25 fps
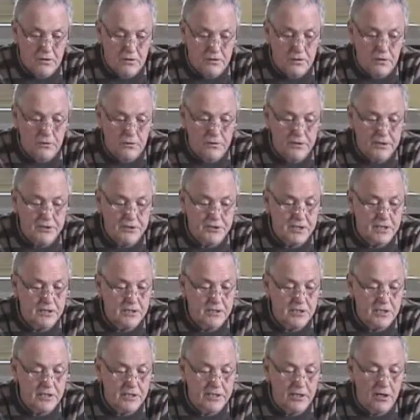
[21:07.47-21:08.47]
Although the
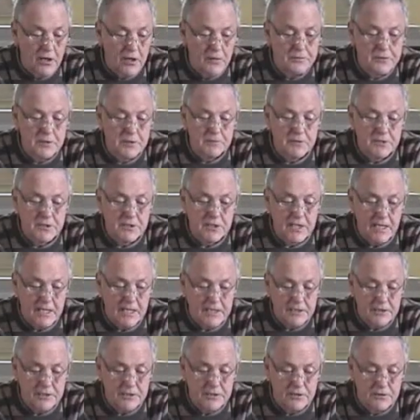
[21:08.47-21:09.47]
essentially optimistic
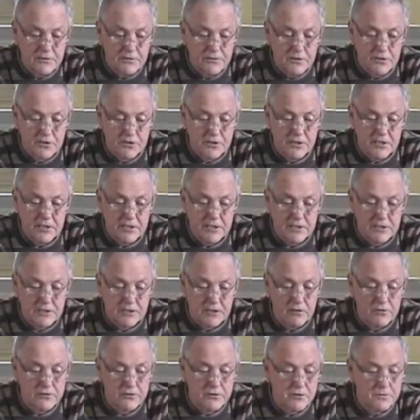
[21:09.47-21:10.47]
attitude of the
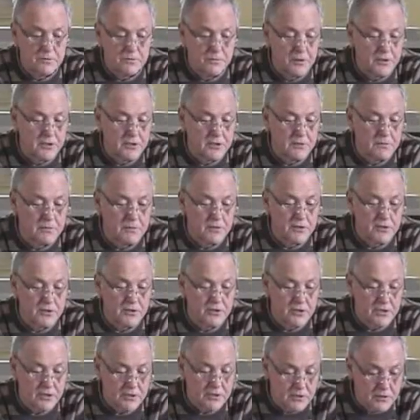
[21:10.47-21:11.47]
Chinese altered Buddhism
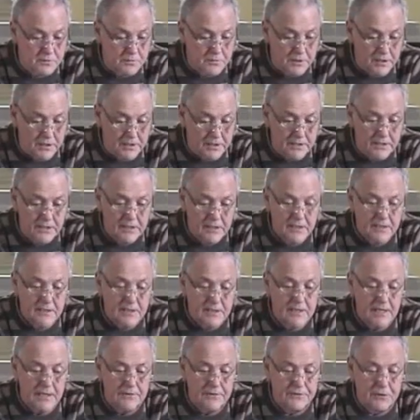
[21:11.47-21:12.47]
considerably
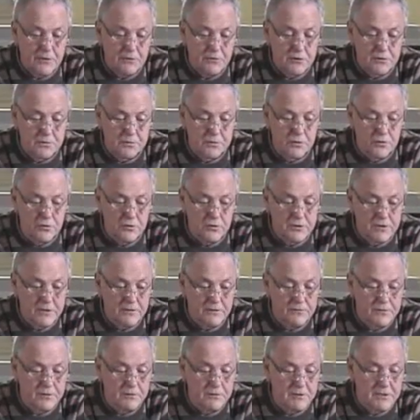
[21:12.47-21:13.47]
after it was
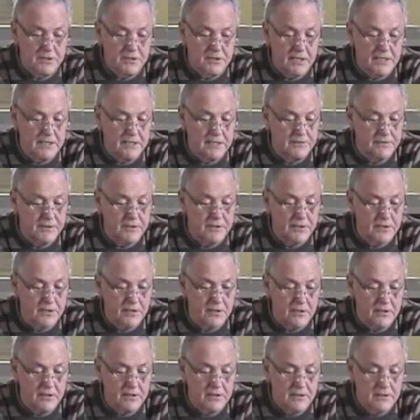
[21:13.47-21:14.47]
brought in from its native
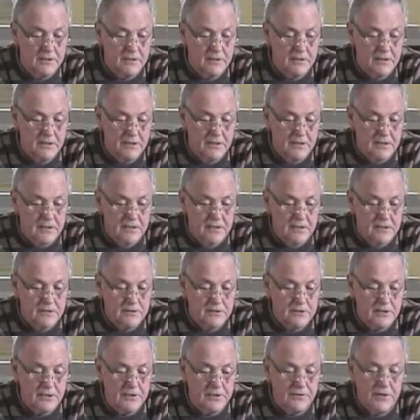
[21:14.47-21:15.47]
India,
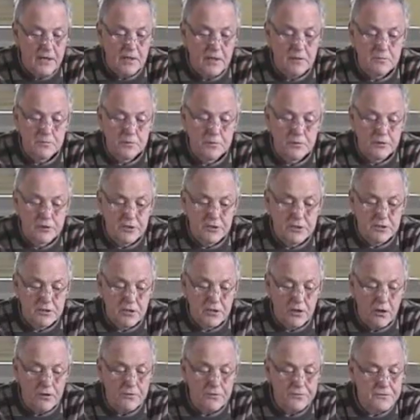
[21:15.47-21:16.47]
the devout
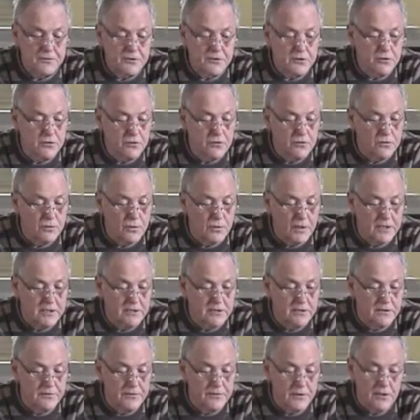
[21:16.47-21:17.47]
Buddhist often saw the way
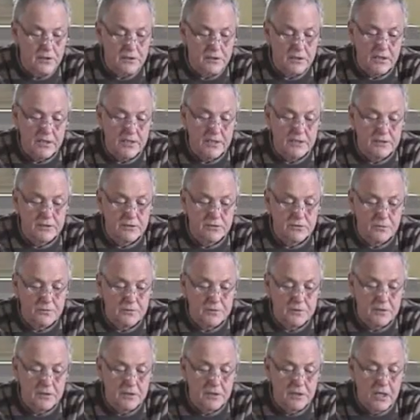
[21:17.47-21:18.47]
to Nirvana
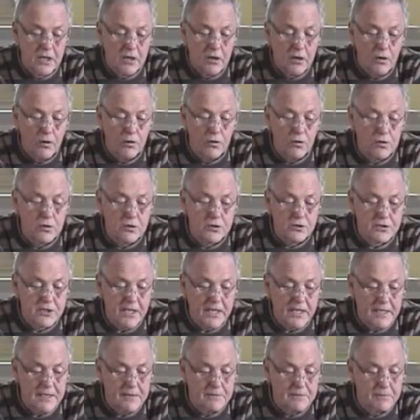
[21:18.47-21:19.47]
interrupted all the
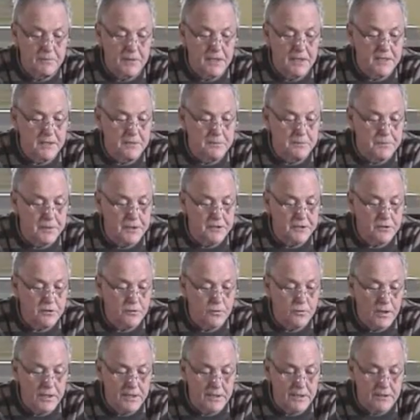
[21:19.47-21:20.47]
same by the
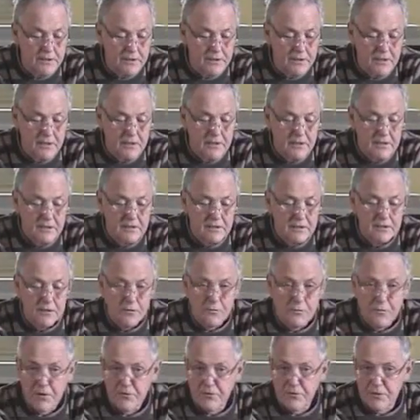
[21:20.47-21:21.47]
bitter wind
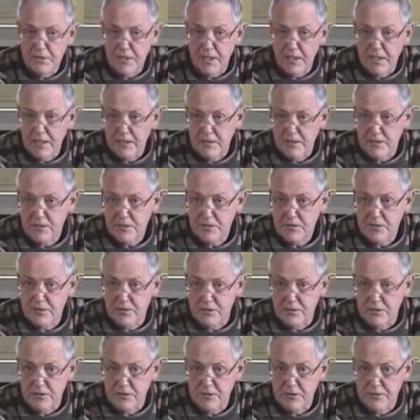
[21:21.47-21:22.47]
of everyday
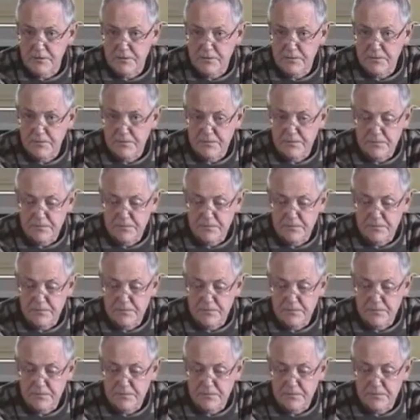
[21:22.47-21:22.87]
existence.